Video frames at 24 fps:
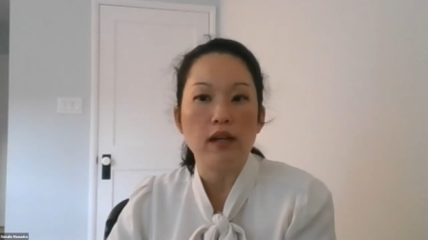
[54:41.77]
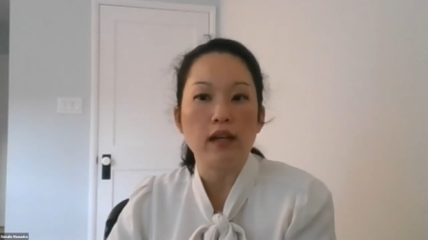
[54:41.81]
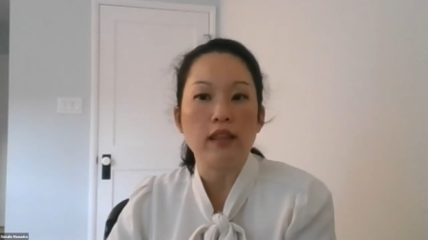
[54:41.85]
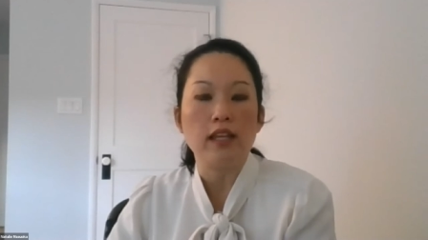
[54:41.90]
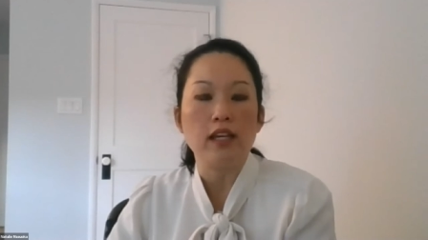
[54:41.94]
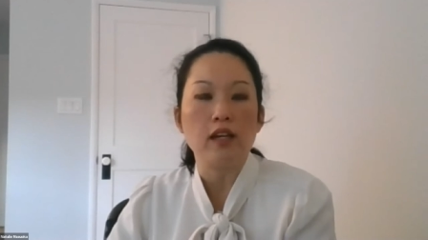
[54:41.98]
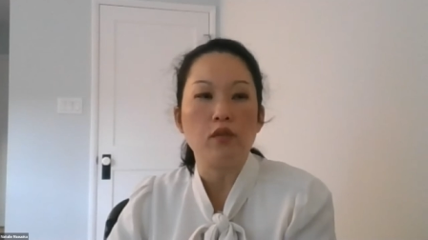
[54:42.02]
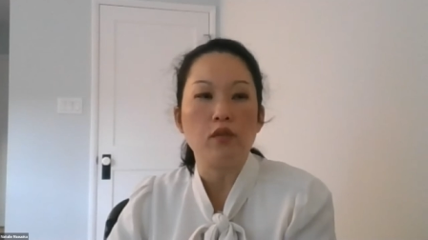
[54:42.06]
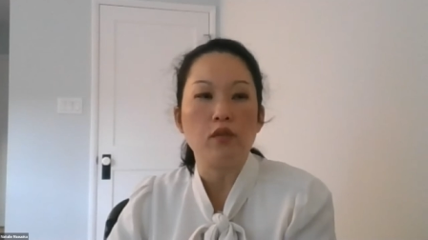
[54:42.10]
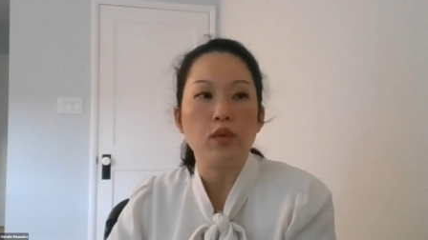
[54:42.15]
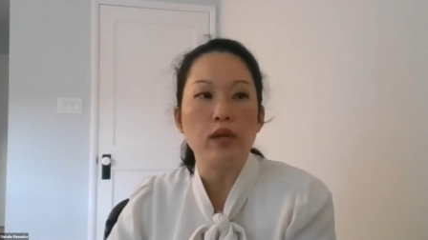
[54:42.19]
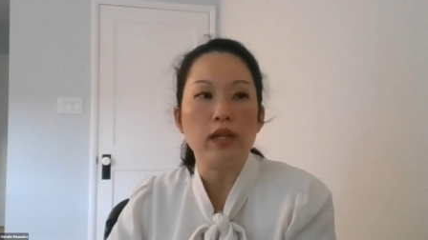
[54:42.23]
I
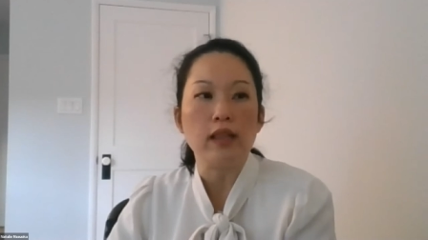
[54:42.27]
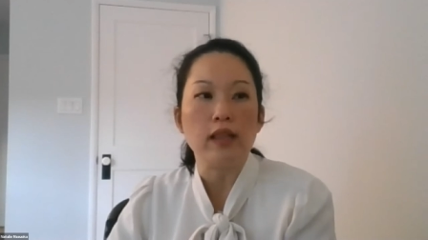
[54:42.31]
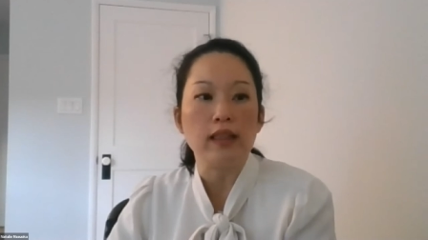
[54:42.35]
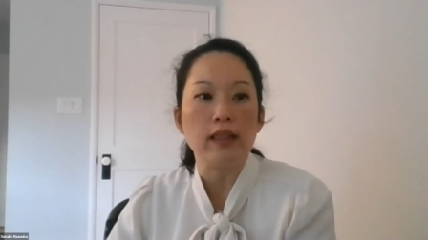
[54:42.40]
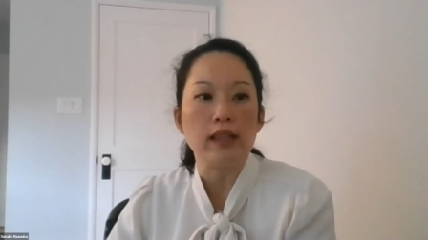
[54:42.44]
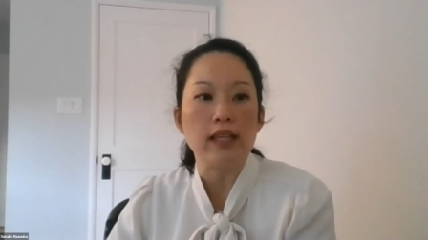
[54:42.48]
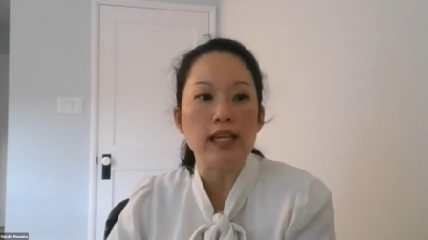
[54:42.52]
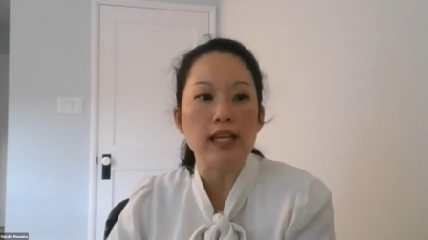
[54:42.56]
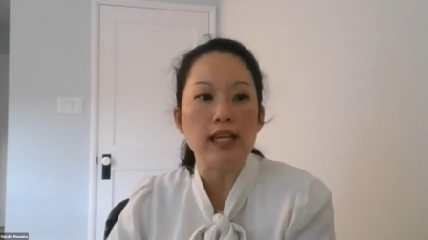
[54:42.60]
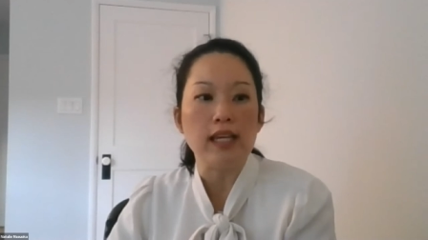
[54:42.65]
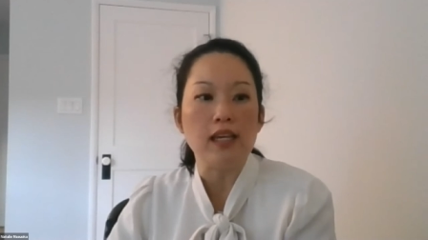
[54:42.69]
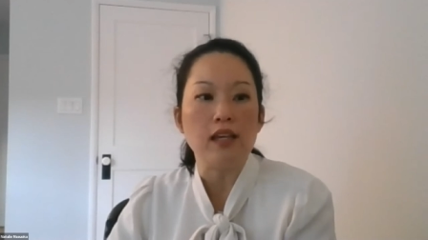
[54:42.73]
think if we
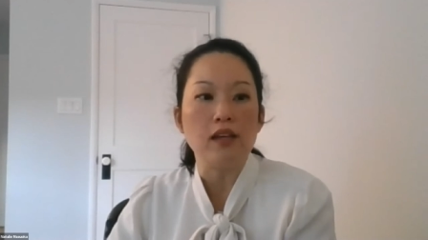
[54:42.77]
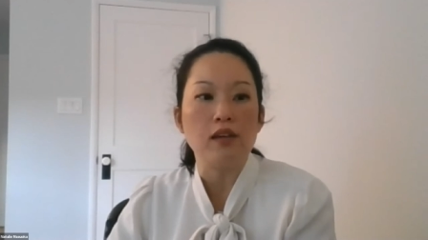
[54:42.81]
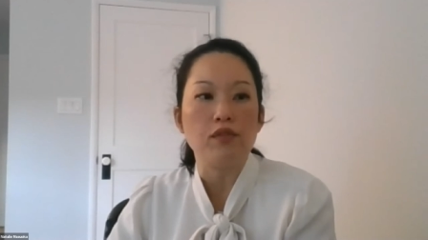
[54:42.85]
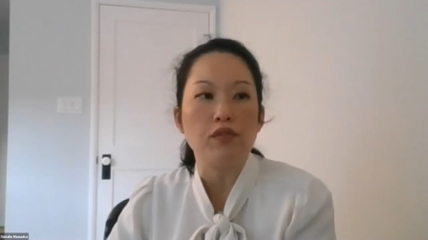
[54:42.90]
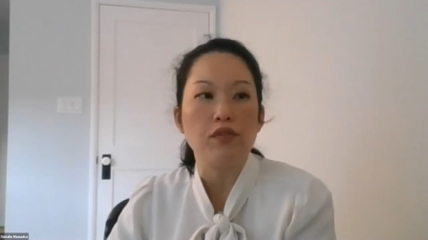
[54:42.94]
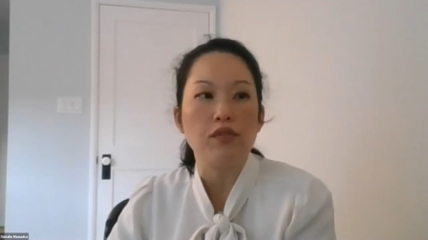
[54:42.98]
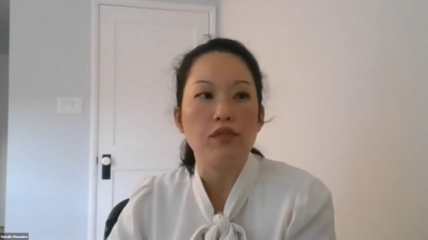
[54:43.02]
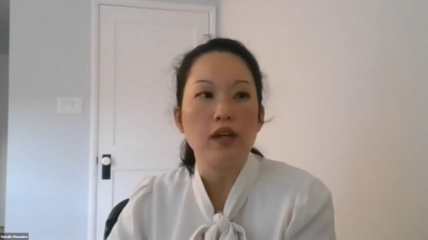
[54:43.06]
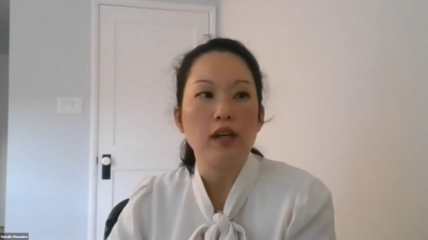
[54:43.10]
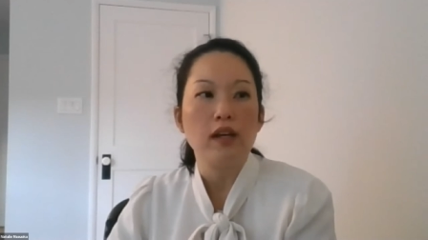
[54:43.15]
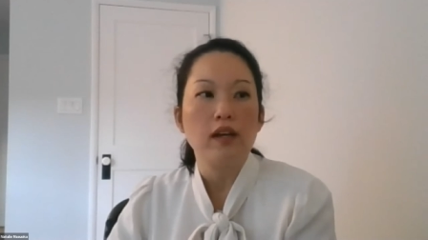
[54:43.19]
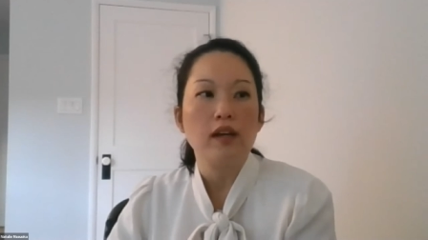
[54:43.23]

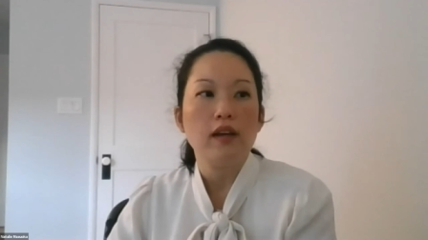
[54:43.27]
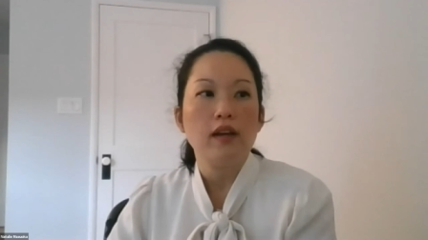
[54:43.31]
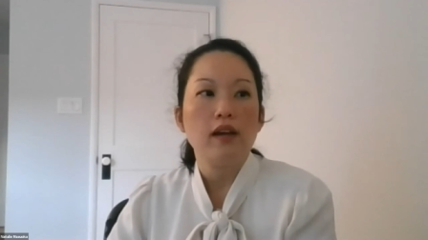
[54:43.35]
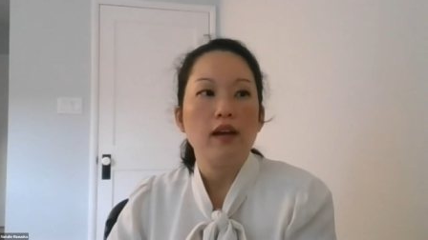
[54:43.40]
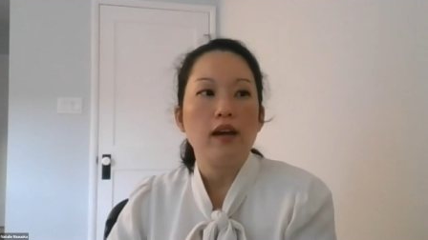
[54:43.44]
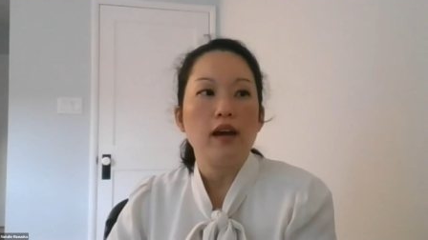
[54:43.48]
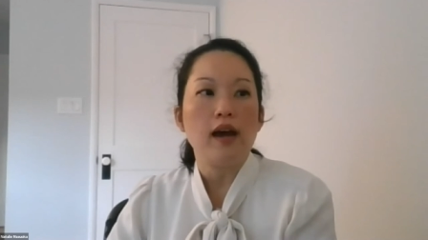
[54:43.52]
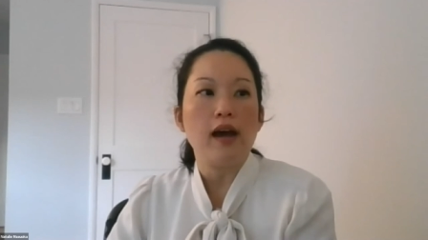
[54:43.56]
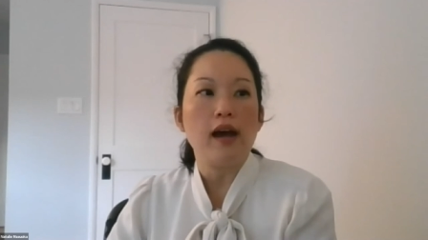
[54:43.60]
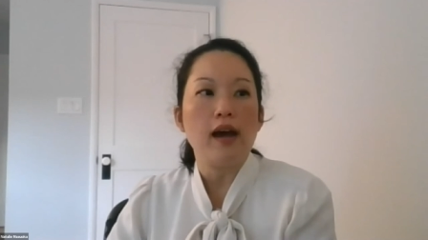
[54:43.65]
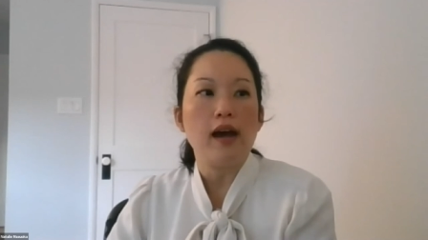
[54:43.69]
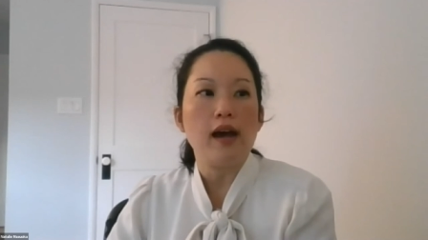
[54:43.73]
leave
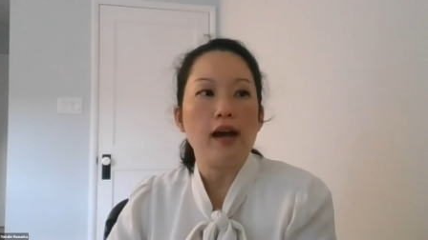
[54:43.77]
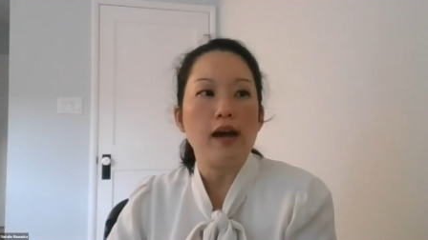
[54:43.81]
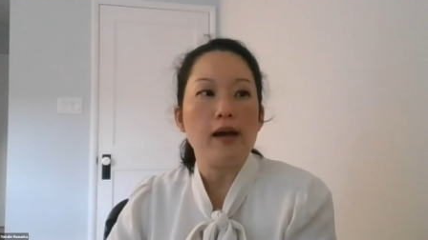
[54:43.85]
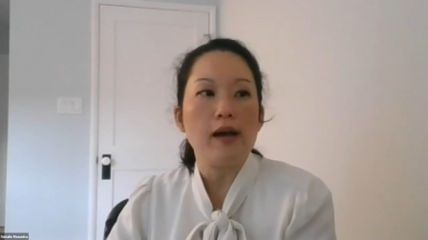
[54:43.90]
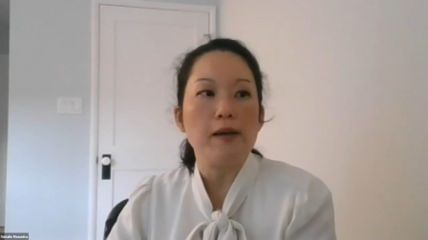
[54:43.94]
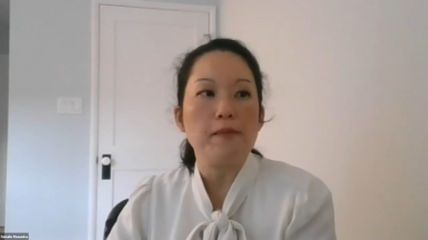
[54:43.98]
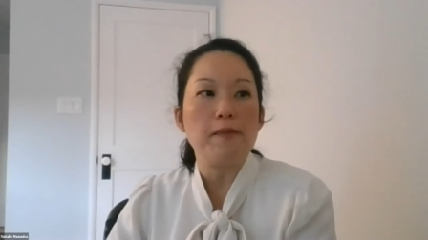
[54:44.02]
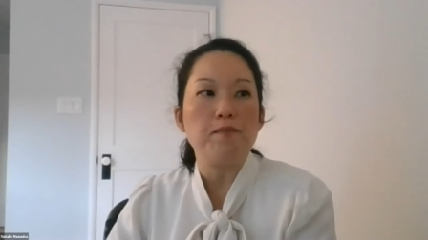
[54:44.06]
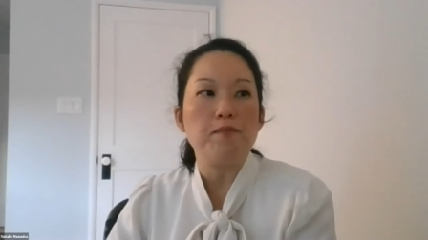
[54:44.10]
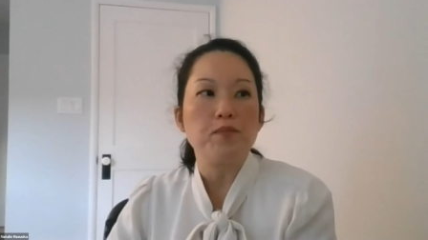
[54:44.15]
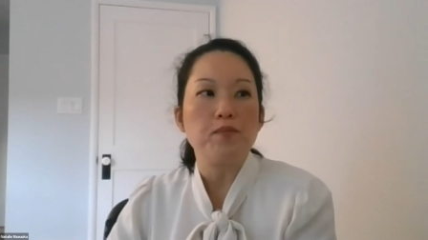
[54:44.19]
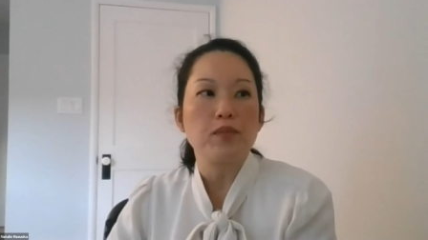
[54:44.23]

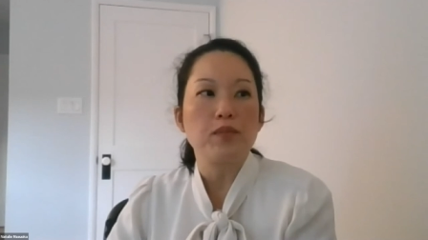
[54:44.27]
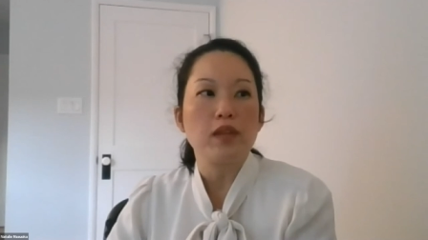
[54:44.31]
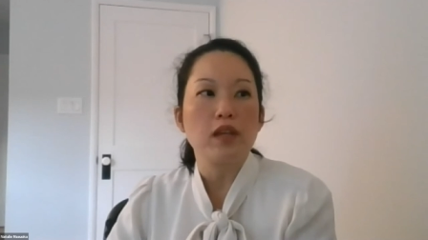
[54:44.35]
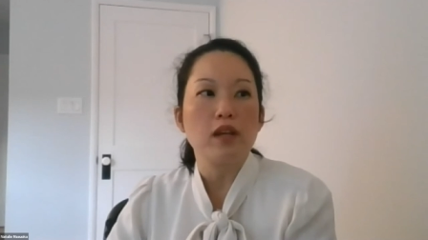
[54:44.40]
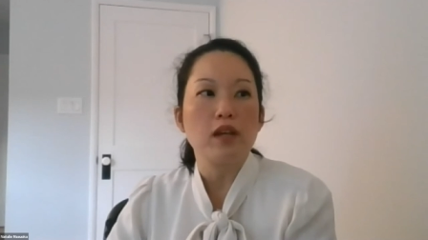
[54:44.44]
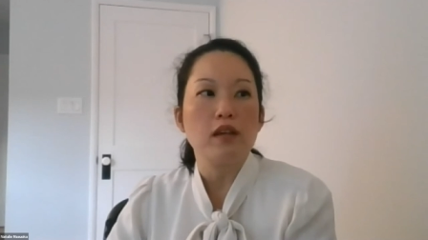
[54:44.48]
um,